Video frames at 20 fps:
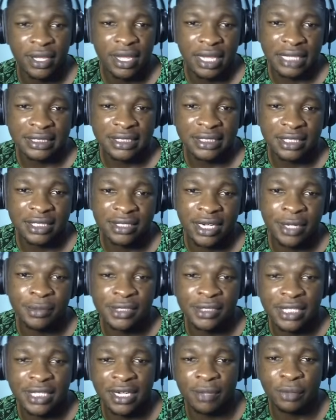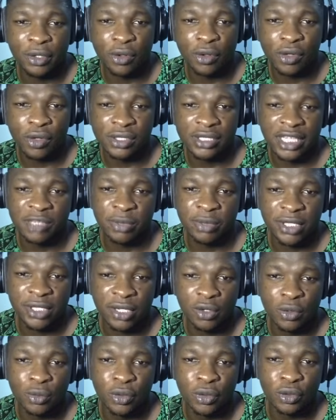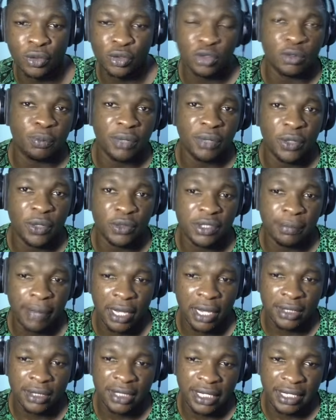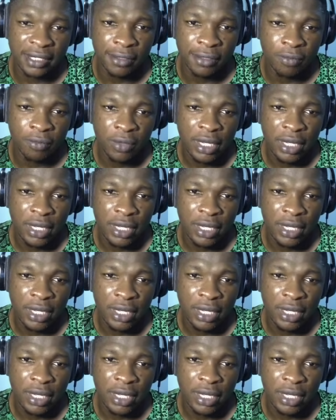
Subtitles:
and he said Rahimi started because he expected Comoros to play with a back three.